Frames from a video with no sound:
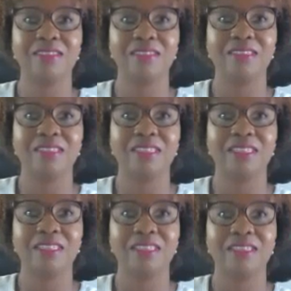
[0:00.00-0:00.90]

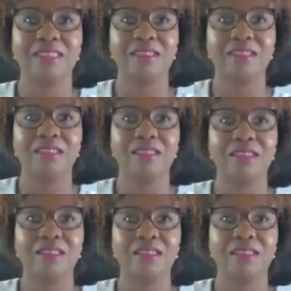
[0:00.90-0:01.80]

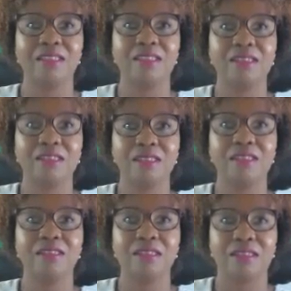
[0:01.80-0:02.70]

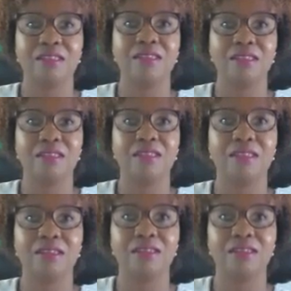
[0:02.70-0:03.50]
(silent)